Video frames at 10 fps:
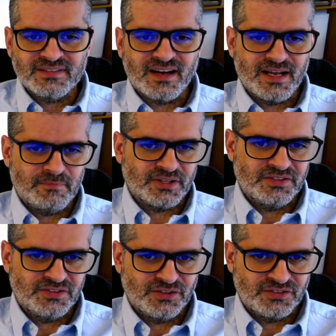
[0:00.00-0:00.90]

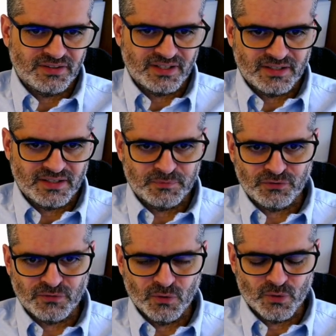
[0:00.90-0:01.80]
hypotheses put
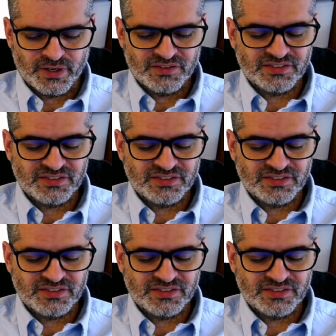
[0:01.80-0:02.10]
forward.